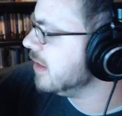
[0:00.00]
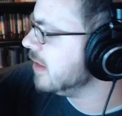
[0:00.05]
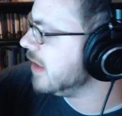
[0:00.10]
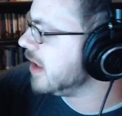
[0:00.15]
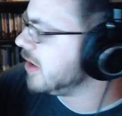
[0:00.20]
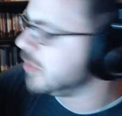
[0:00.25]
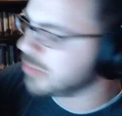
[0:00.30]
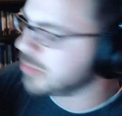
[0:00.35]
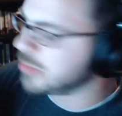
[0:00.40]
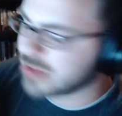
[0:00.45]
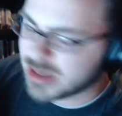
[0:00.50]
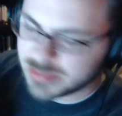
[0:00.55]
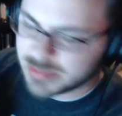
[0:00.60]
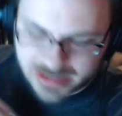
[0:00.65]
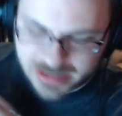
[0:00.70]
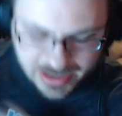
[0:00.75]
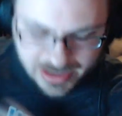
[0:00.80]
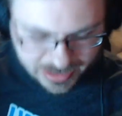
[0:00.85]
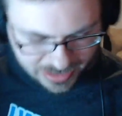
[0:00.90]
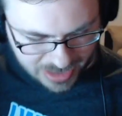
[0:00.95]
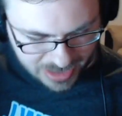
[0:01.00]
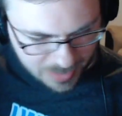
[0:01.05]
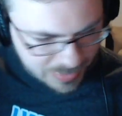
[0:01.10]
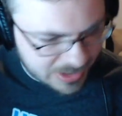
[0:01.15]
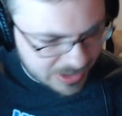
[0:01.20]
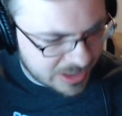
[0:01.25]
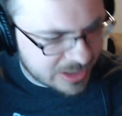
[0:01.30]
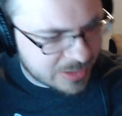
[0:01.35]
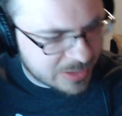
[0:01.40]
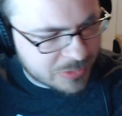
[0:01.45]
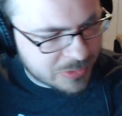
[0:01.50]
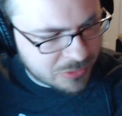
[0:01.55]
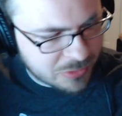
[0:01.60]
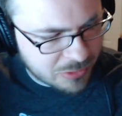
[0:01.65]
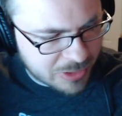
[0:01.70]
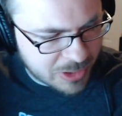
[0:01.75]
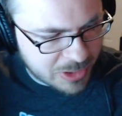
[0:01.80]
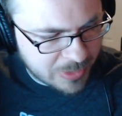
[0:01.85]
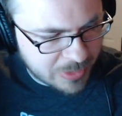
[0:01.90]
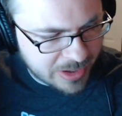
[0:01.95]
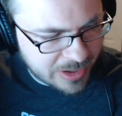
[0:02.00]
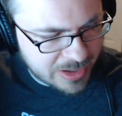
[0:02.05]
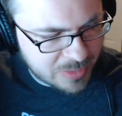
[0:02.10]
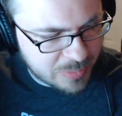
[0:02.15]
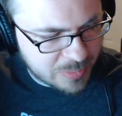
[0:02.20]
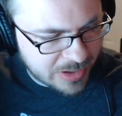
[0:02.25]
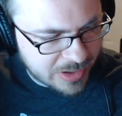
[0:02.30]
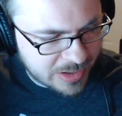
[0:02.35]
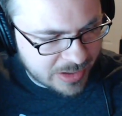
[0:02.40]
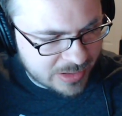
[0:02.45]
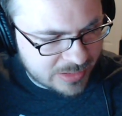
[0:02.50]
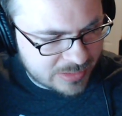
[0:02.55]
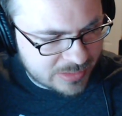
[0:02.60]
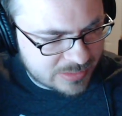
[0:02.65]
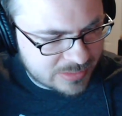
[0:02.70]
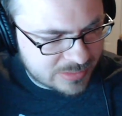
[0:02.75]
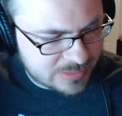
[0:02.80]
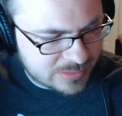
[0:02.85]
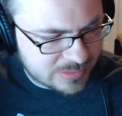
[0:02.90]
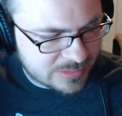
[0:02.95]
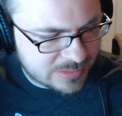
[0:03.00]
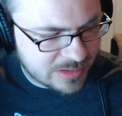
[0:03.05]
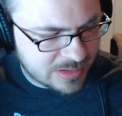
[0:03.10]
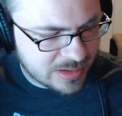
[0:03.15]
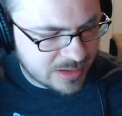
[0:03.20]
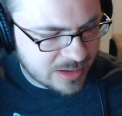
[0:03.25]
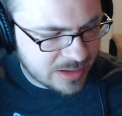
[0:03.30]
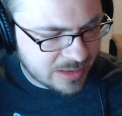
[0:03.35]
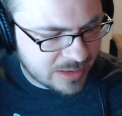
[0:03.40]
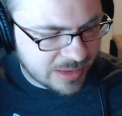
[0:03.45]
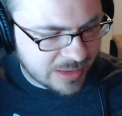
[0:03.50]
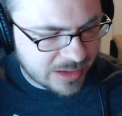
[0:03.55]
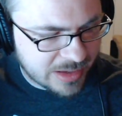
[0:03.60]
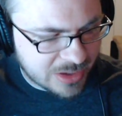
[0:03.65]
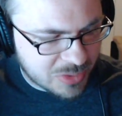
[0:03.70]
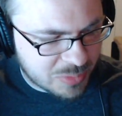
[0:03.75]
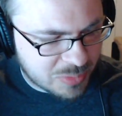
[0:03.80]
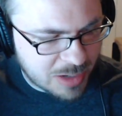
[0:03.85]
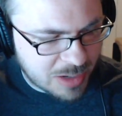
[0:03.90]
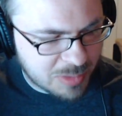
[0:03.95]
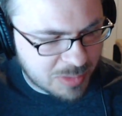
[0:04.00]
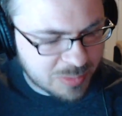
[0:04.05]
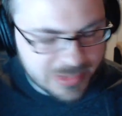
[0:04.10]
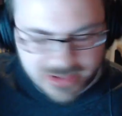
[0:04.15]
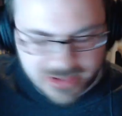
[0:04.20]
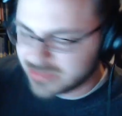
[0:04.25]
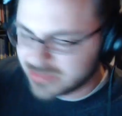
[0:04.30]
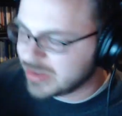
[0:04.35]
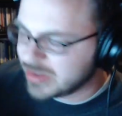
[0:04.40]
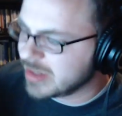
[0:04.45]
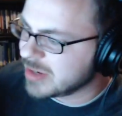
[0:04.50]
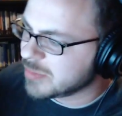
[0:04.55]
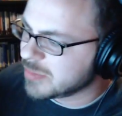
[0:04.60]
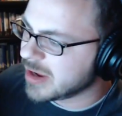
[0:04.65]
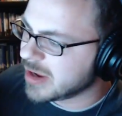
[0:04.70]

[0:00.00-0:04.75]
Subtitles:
that I'll probably not keep and end up throwing away, but it'll probably sit in